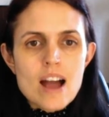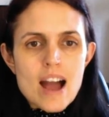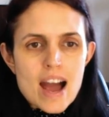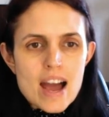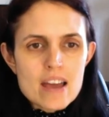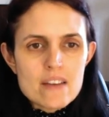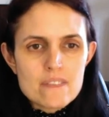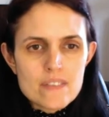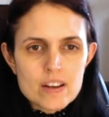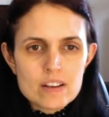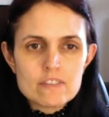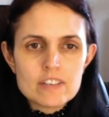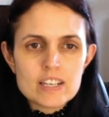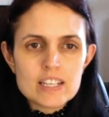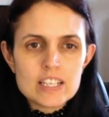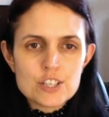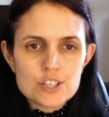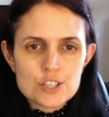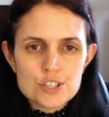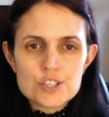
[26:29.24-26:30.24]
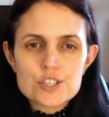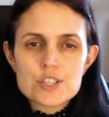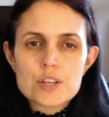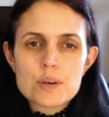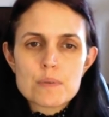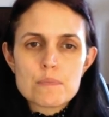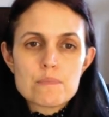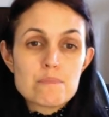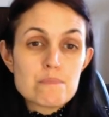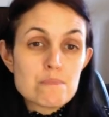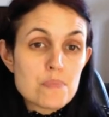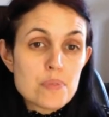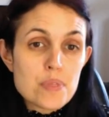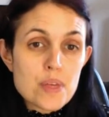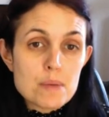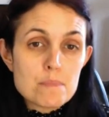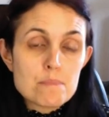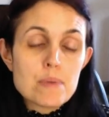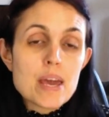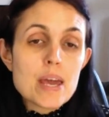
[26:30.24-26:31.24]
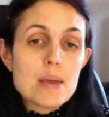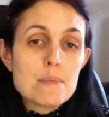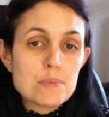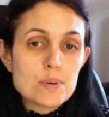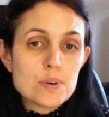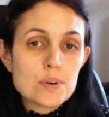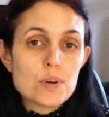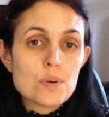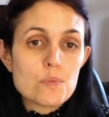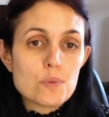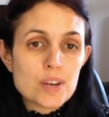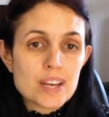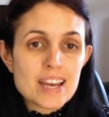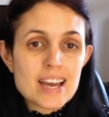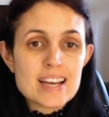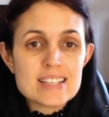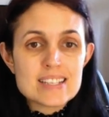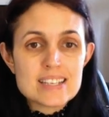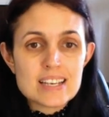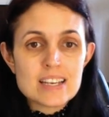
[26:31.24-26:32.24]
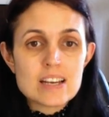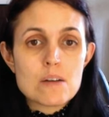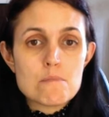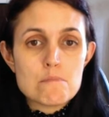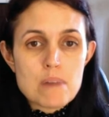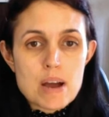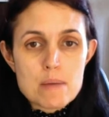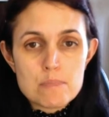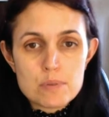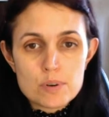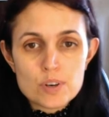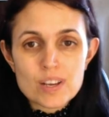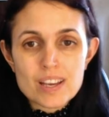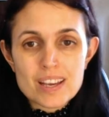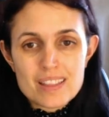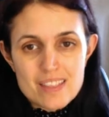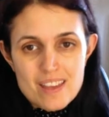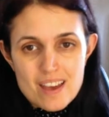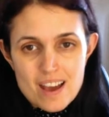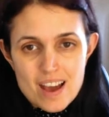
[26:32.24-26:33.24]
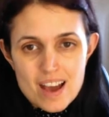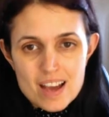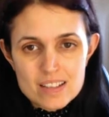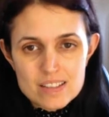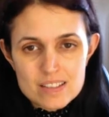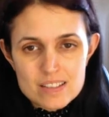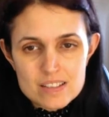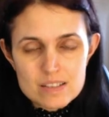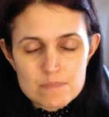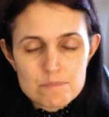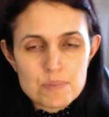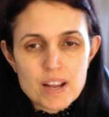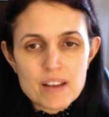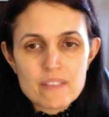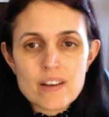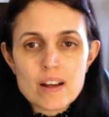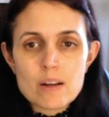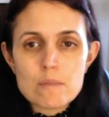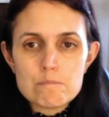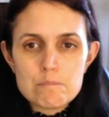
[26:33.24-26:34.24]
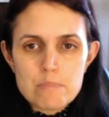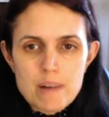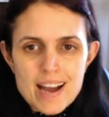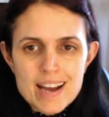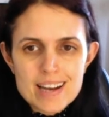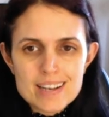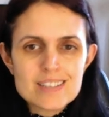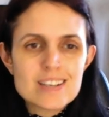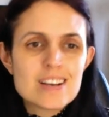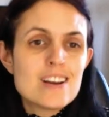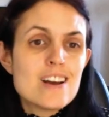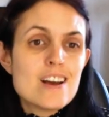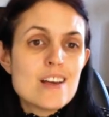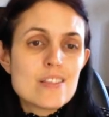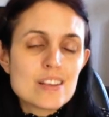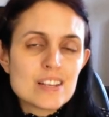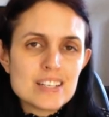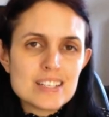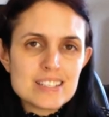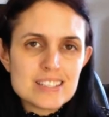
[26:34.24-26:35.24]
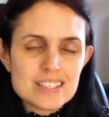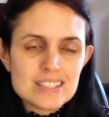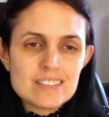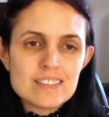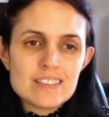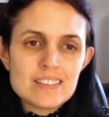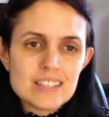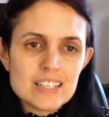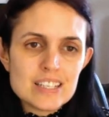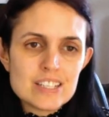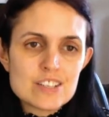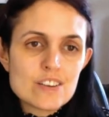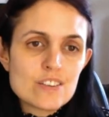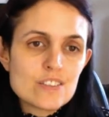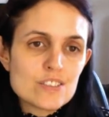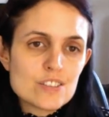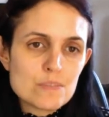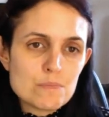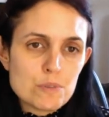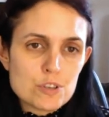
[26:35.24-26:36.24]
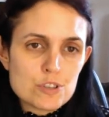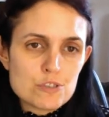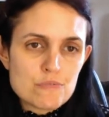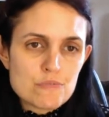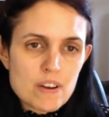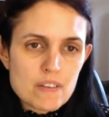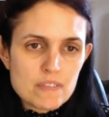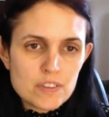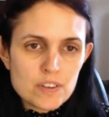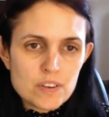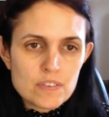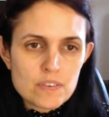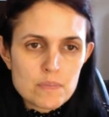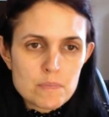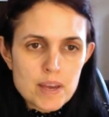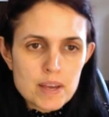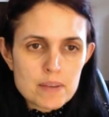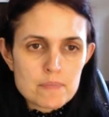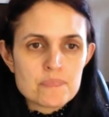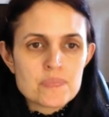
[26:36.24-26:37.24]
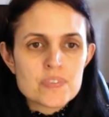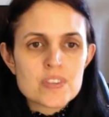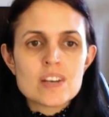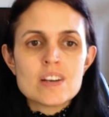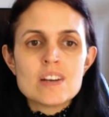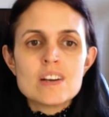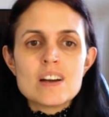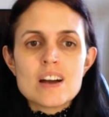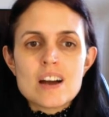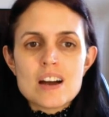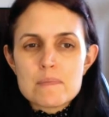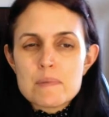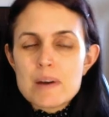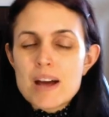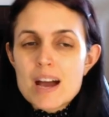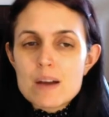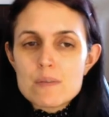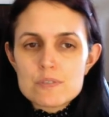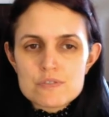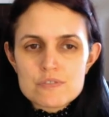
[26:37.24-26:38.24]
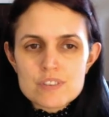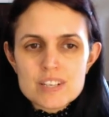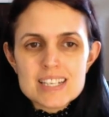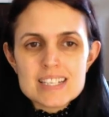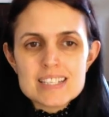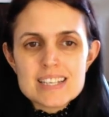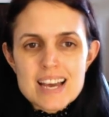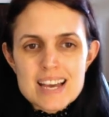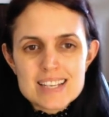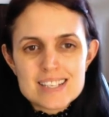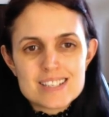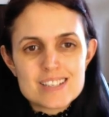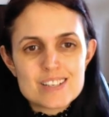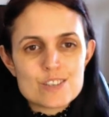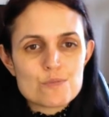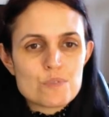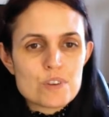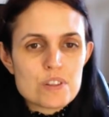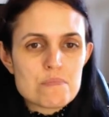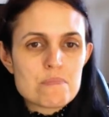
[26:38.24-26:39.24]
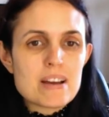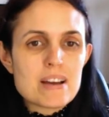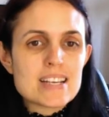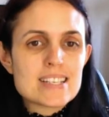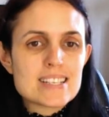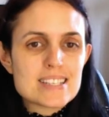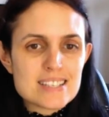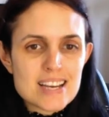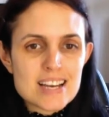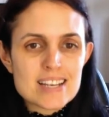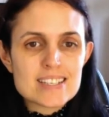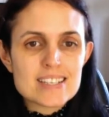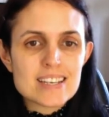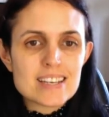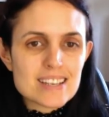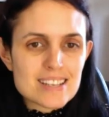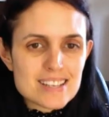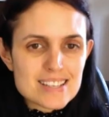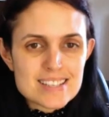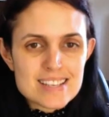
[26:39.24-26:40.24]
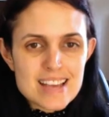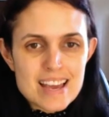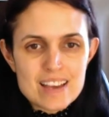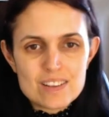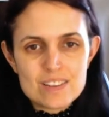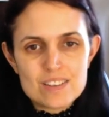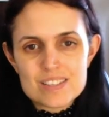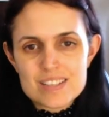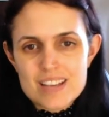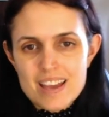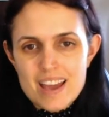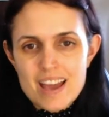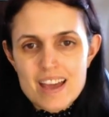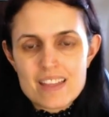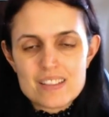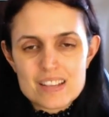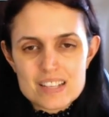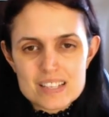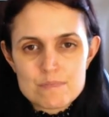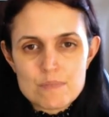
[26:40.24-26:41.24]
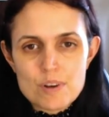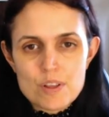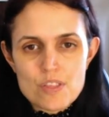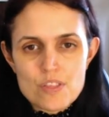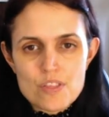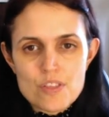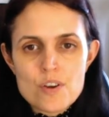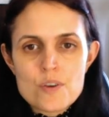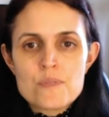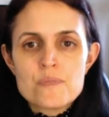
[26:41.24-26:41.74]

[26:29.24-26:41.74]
I felt really good that people were getting my book in their hands, but I felt bad that it didn't lead to much revenue for me. I was really tested with my static sales again this month,